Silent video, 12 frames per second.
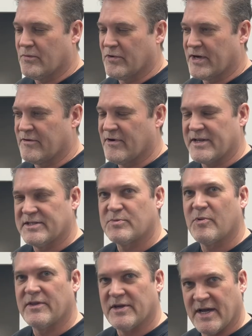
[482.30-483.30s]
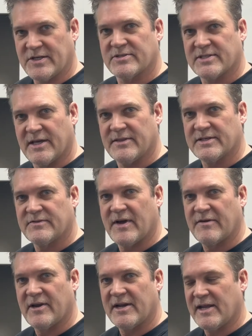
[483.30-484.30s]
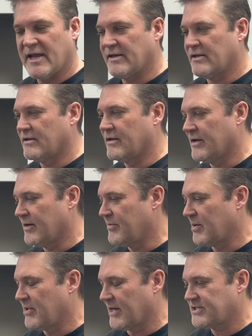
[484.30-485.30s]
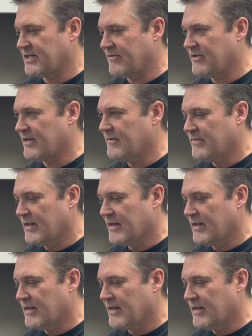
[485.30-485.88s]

We're getting ready to spray the nitrous on this 588 big black Chevy,